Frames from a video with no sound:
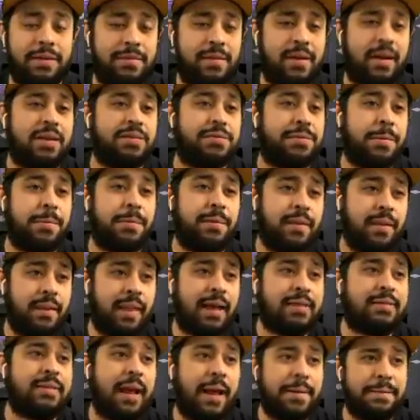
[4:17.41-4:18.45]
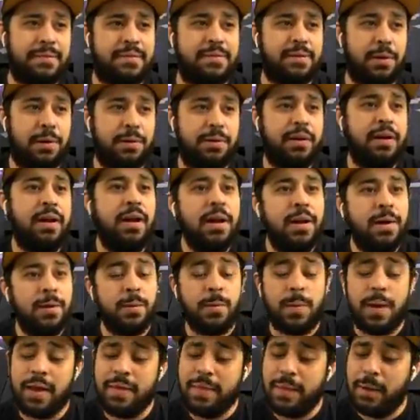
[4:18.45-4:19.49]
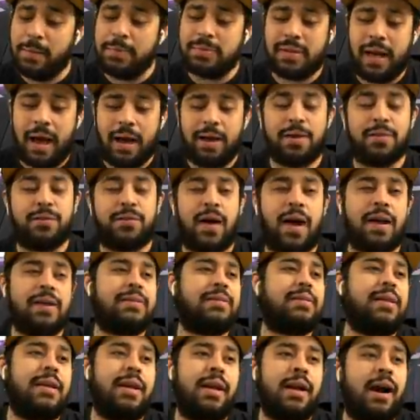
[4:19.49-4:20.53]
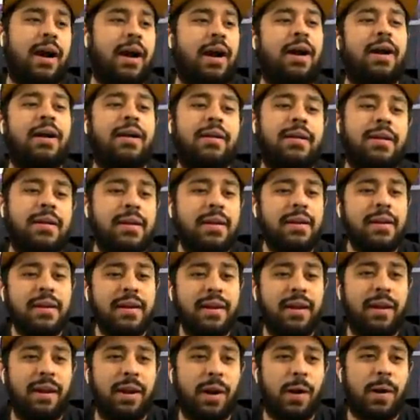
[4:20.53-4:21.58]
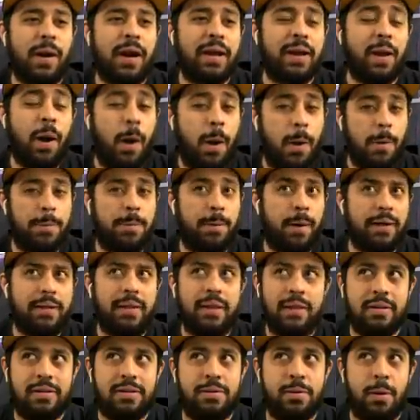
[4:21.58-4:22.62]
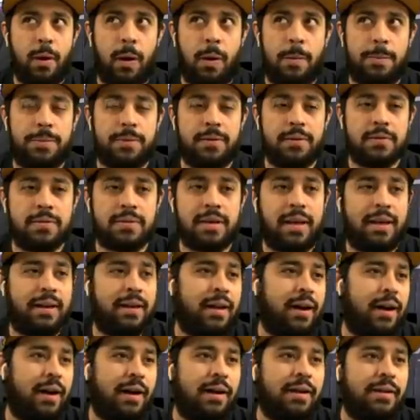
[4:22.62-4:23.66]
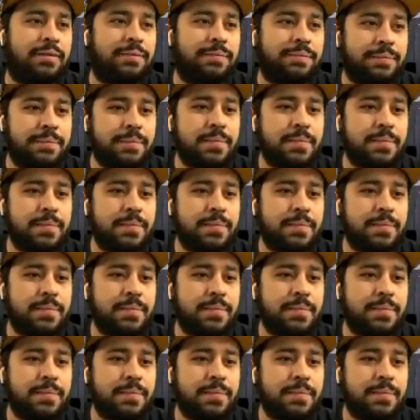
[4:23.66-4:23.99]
If you guys remember the last episode, we ended up sacrificing, uh, you know, an opal. I think two opals. And uh,